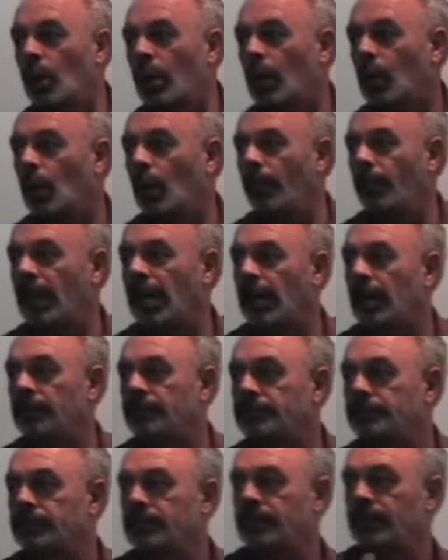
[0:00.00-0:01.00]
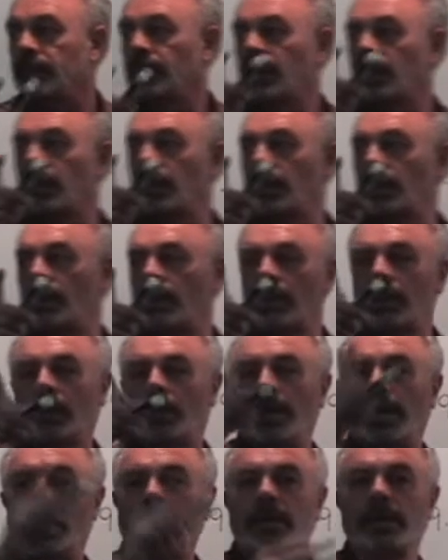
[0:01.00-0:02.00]
your equipment.
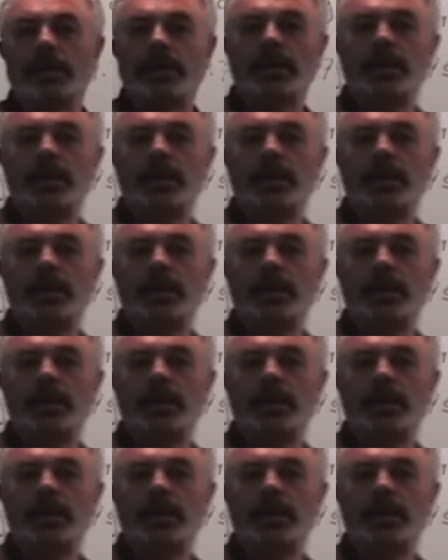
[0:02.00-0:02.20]
Go ahead.